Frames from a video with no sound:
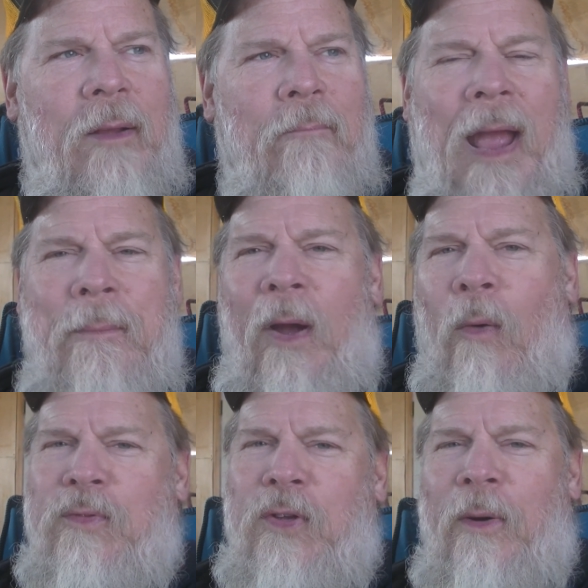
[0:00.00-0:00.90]
Maybe
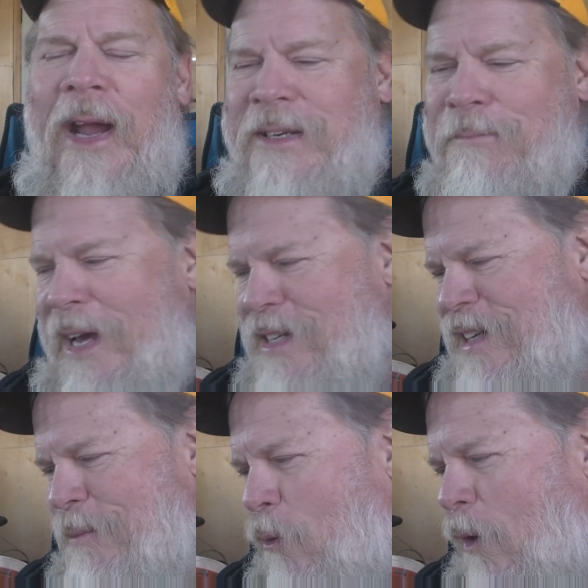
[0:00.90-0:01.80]
old school ain't the best
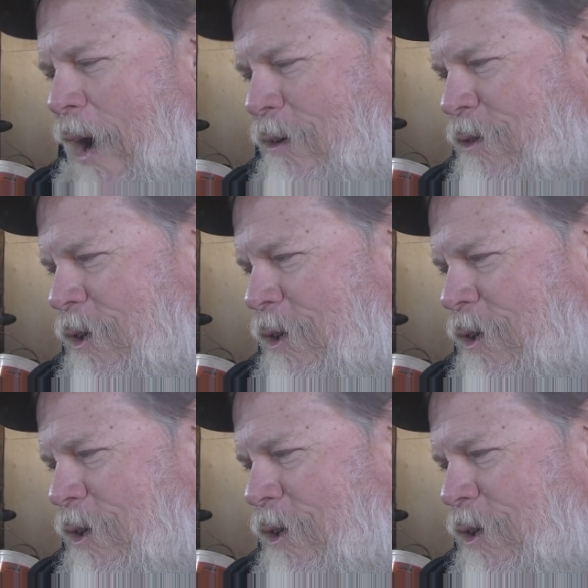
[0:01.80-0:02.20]
anymore, I don't